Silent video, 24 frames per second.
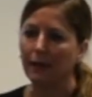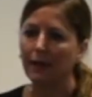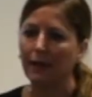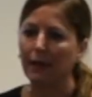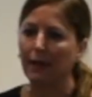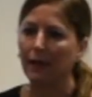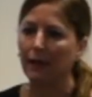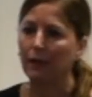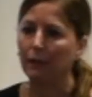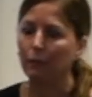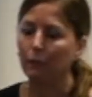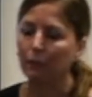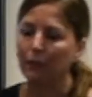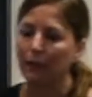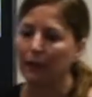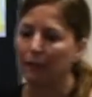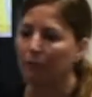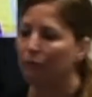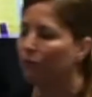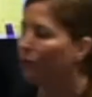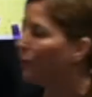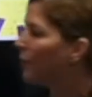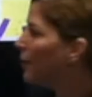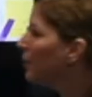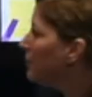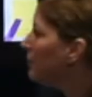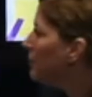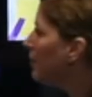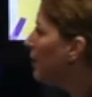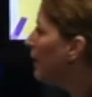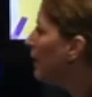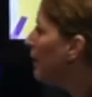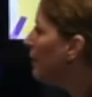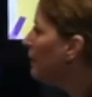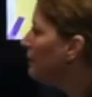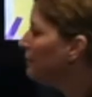and we formed
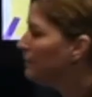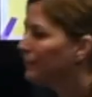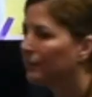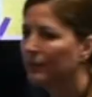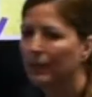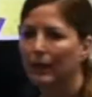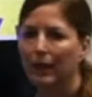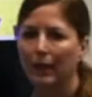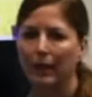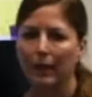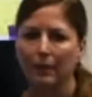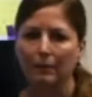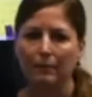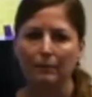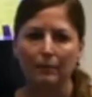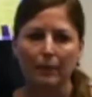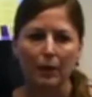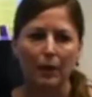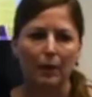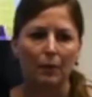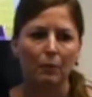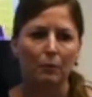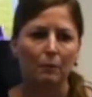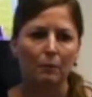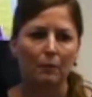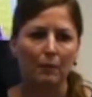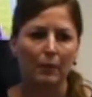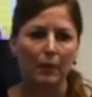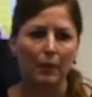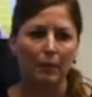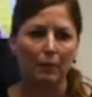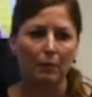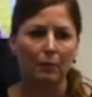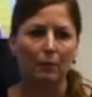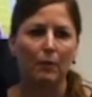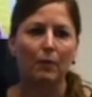
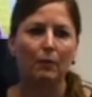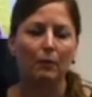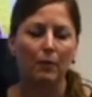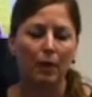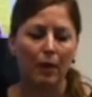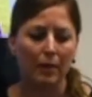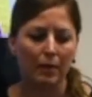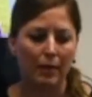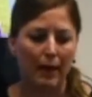and